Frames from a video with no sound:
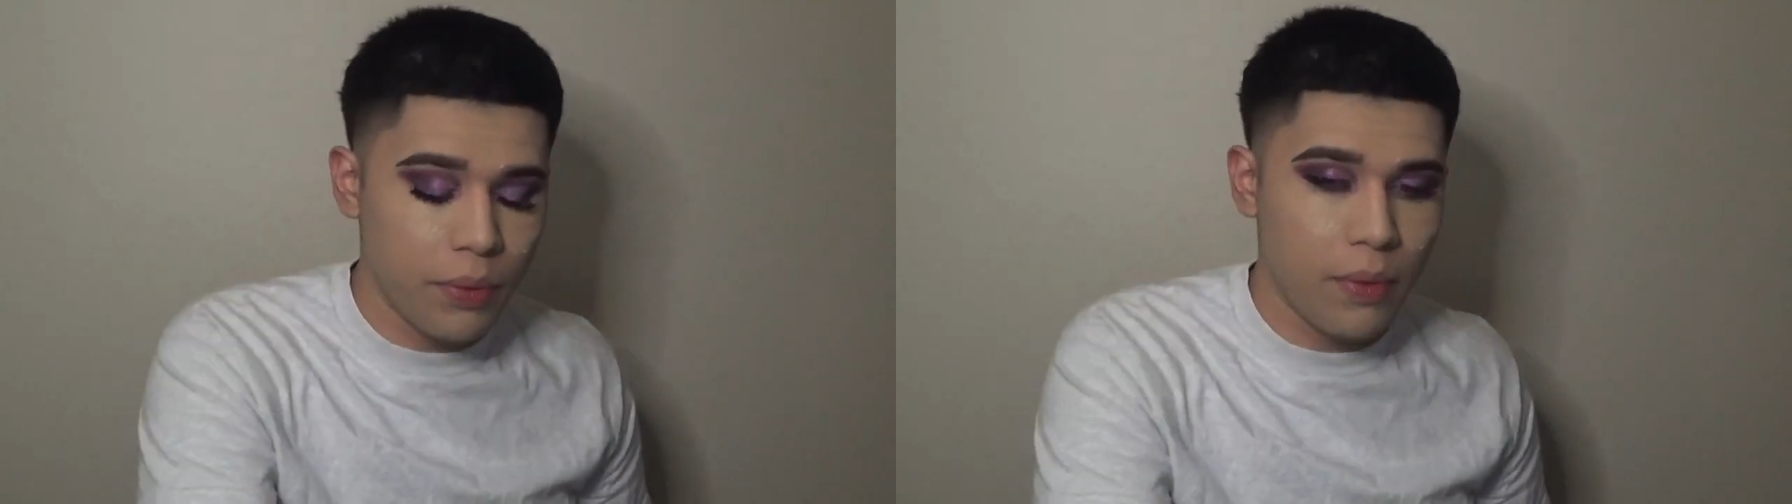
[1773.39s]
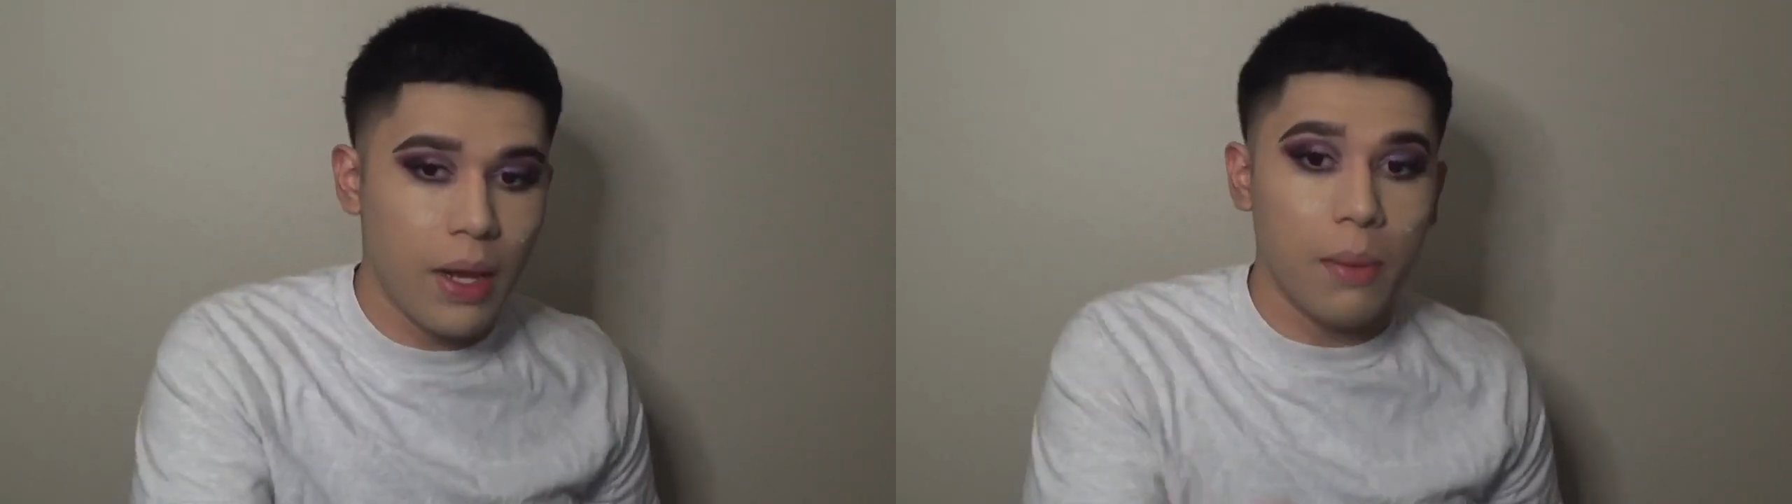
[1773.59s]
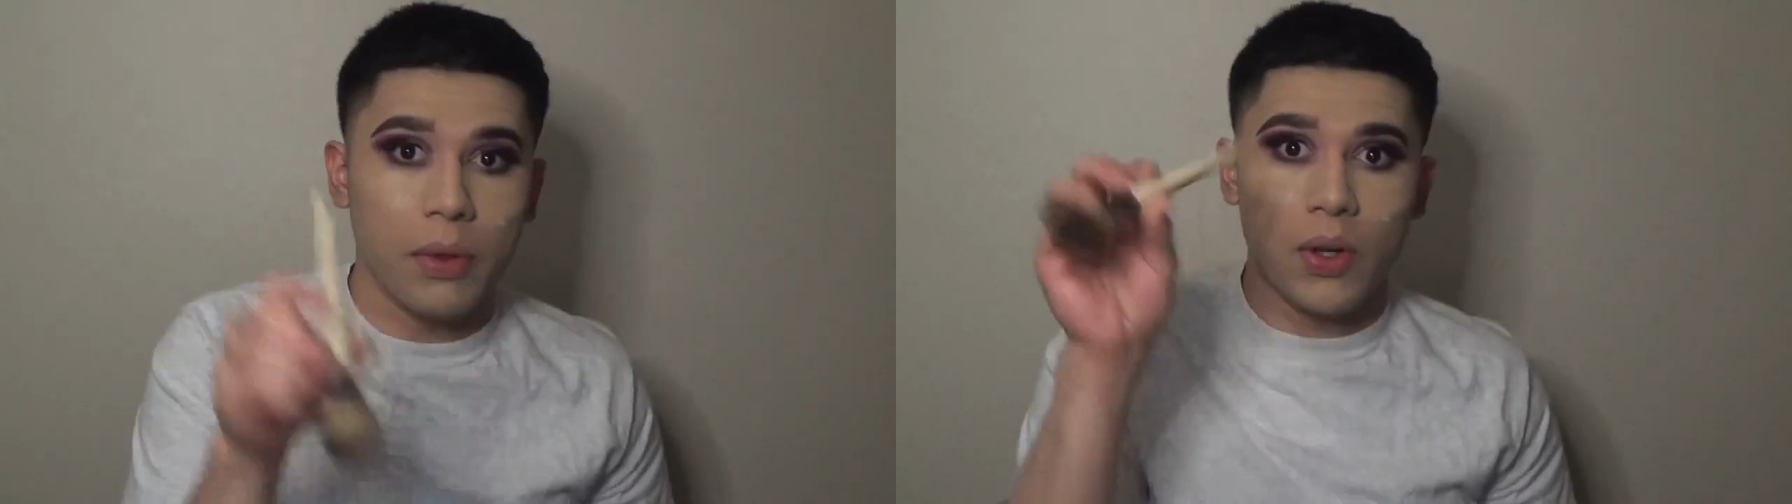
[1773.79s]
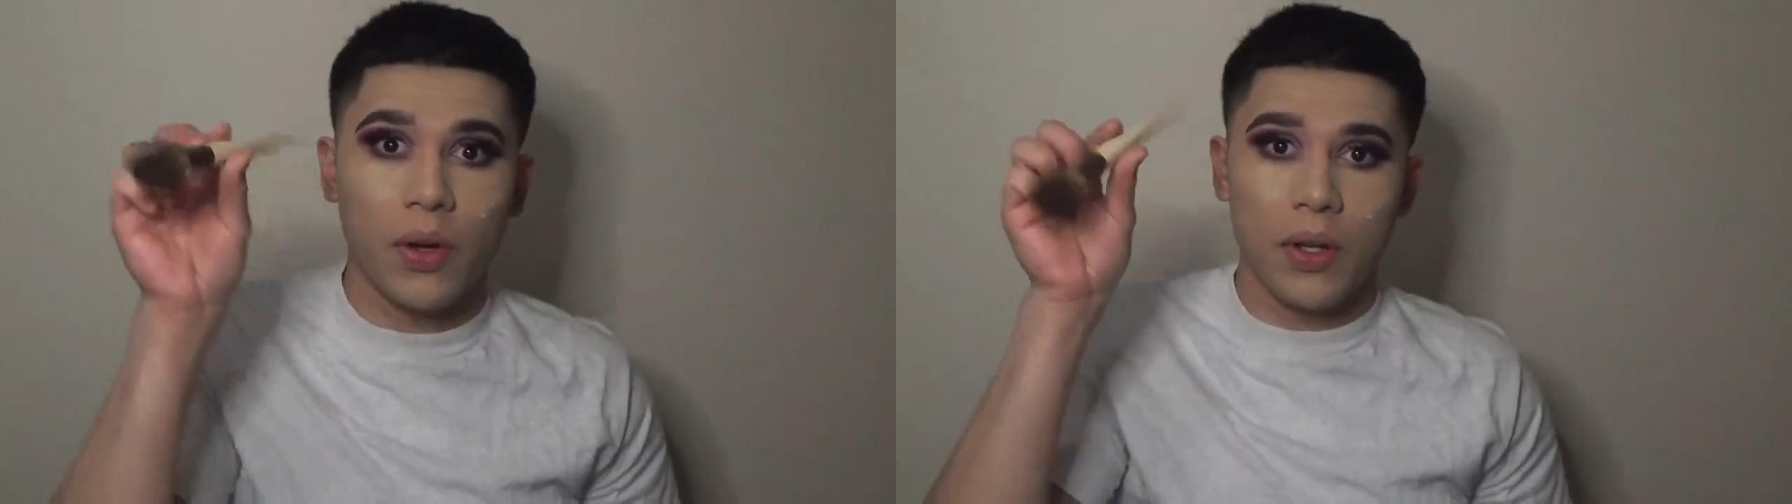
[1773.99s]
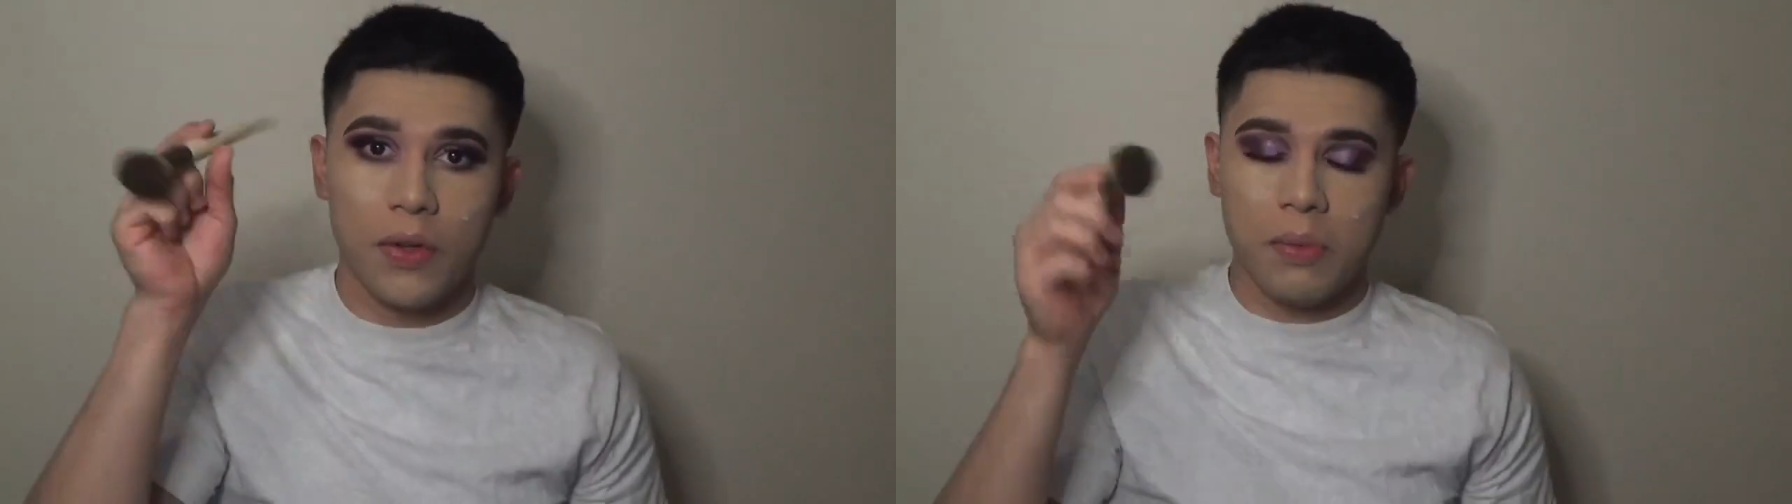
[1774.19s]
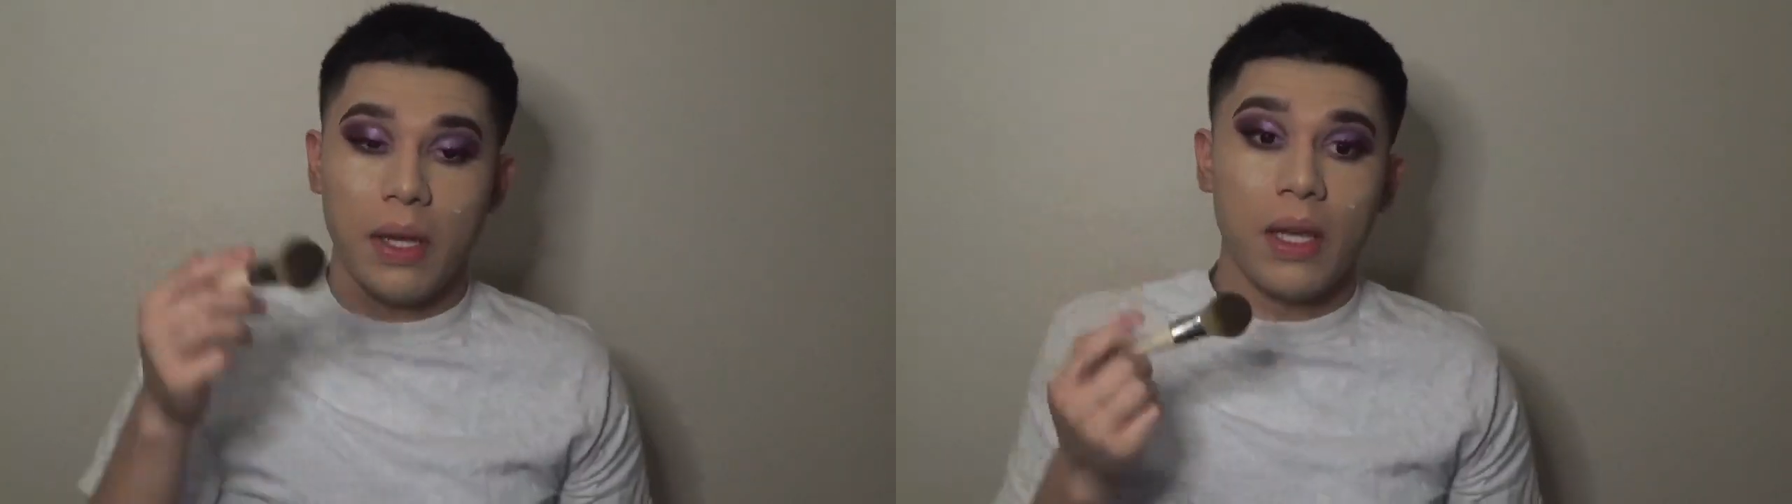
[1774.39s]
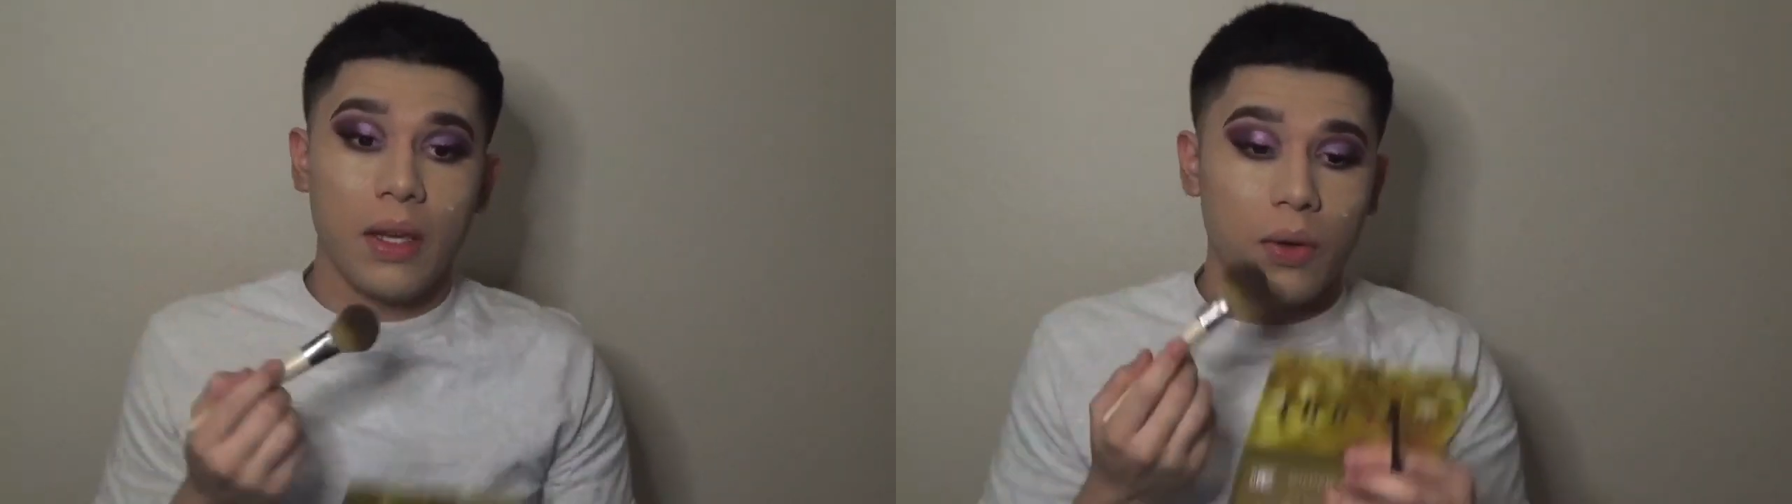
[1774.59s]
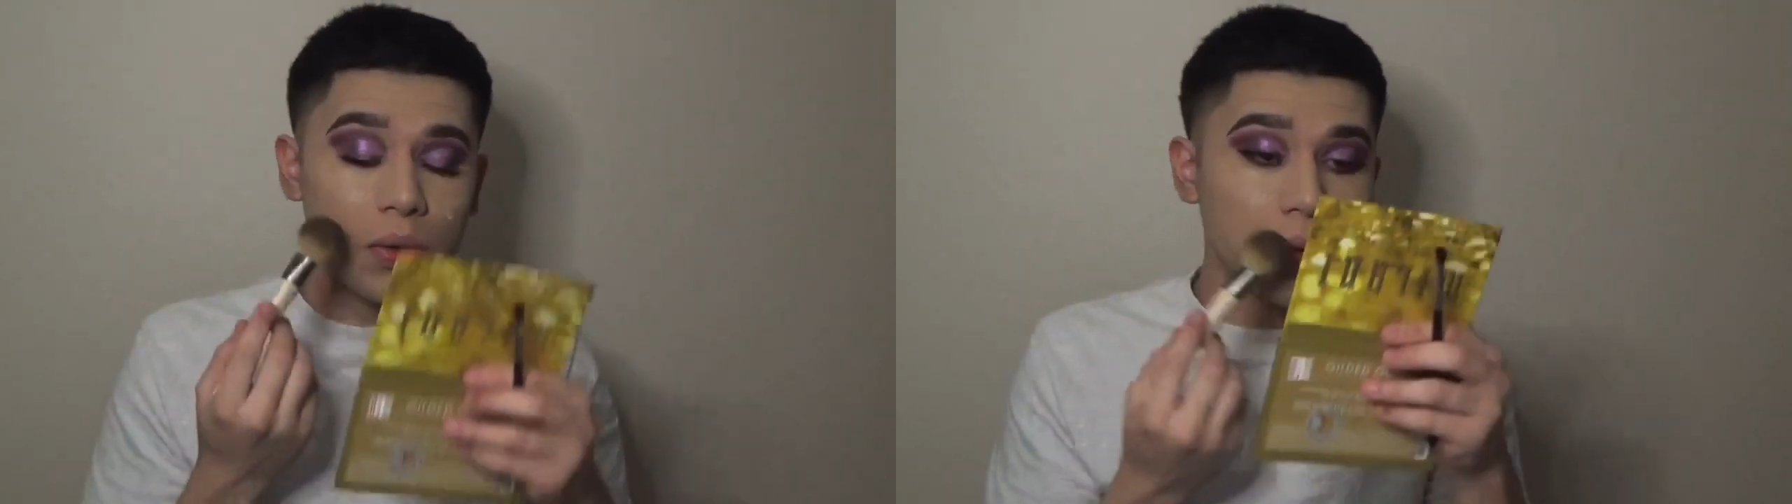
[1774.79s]
And I'm going to go ahead and use my
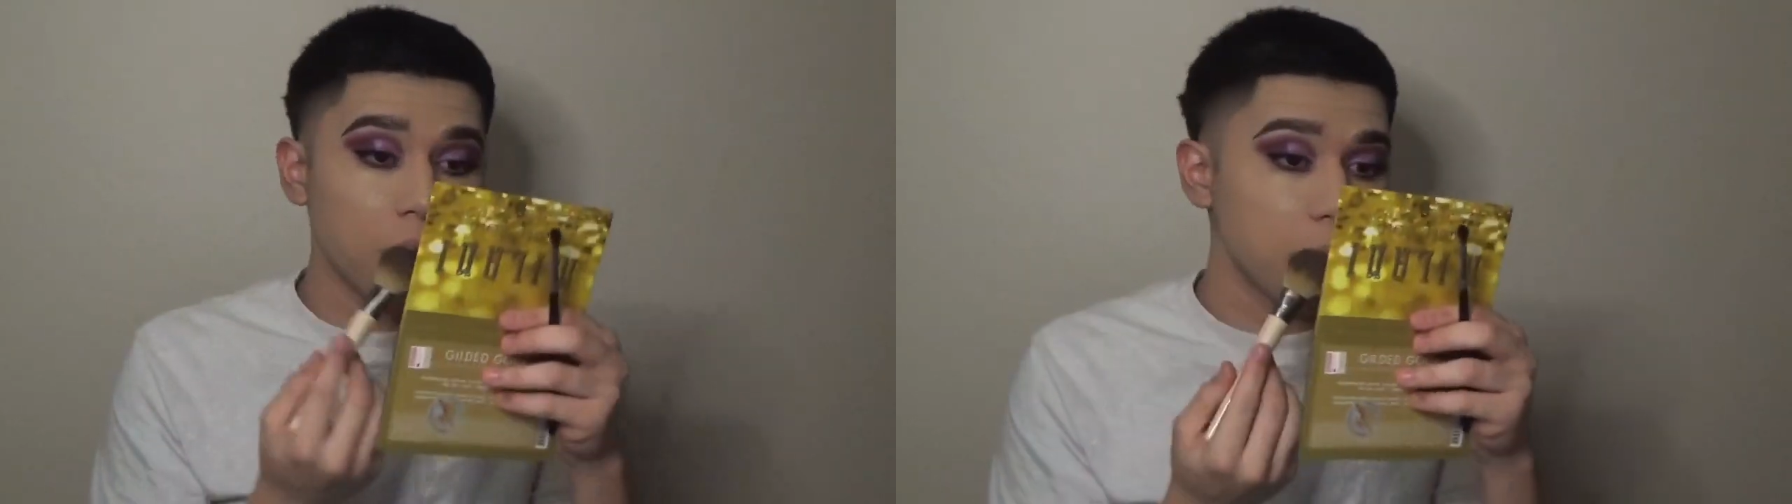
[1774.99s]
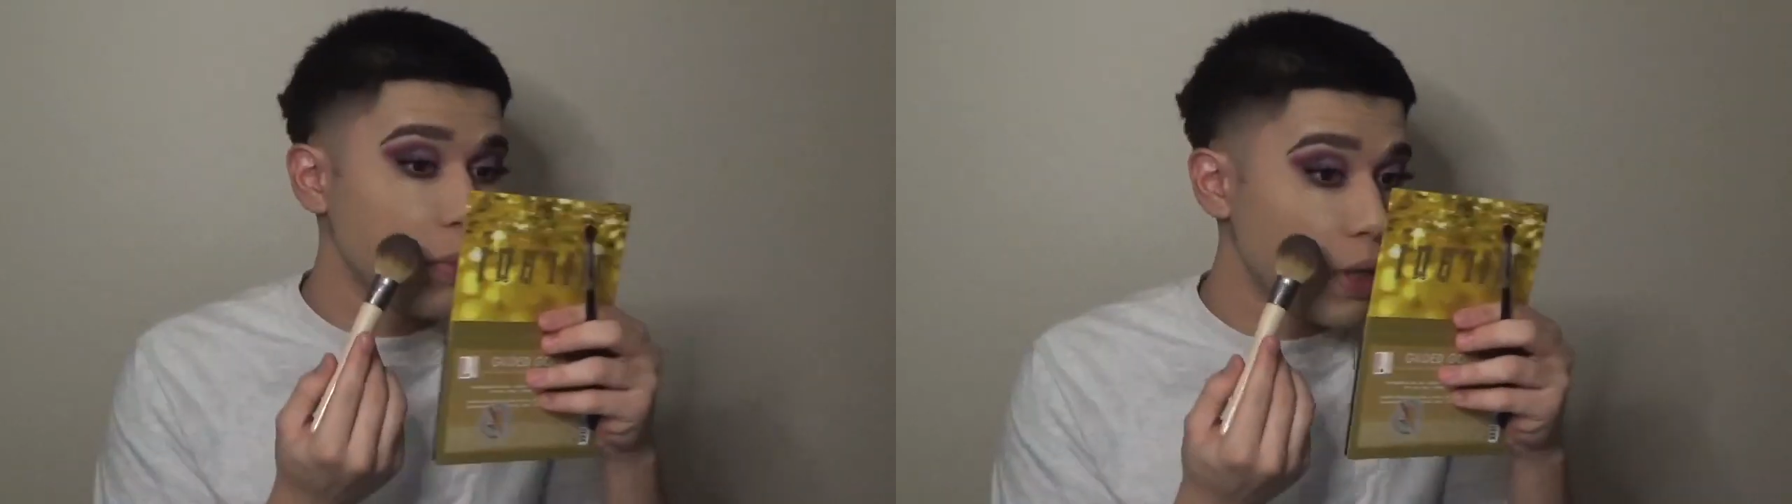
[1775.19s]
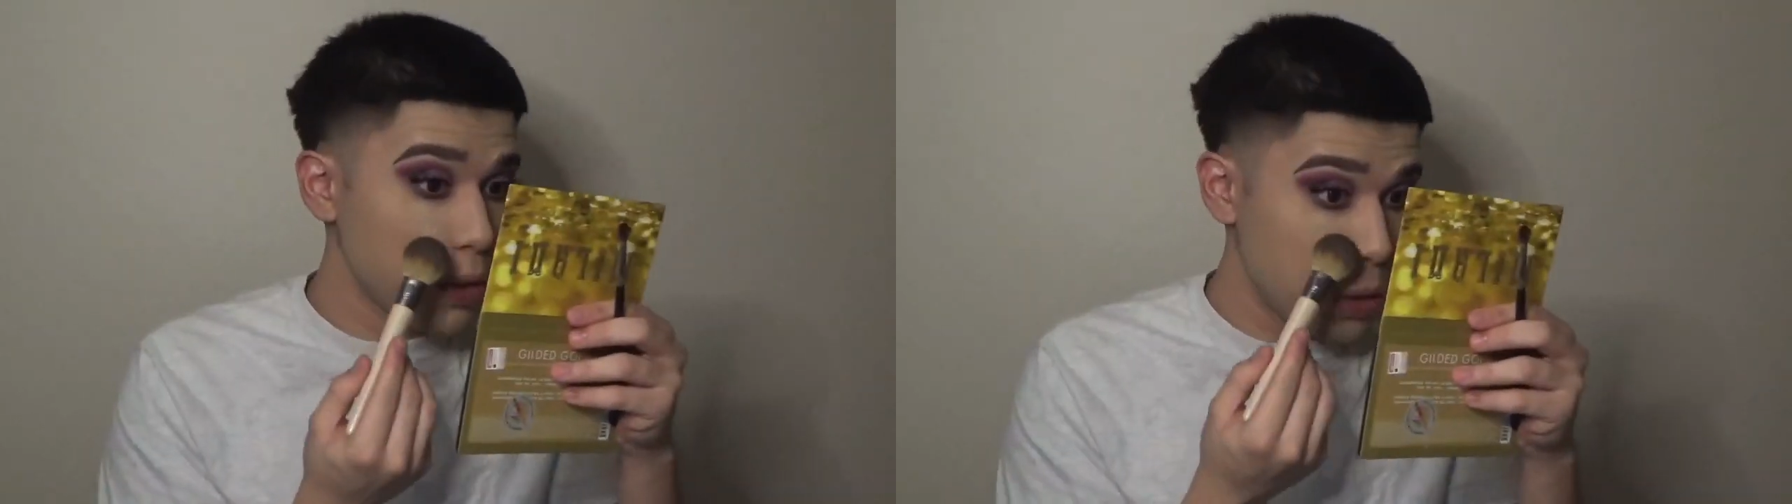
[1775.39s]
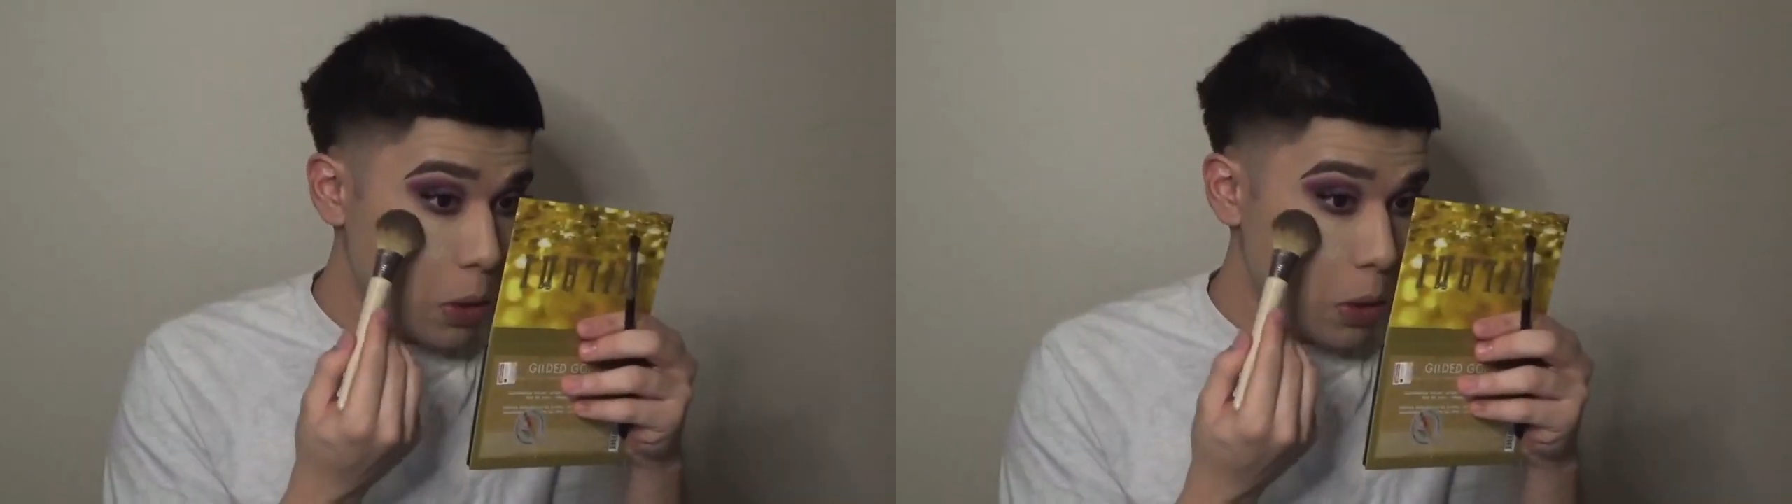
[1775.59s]
Eco Tools brush.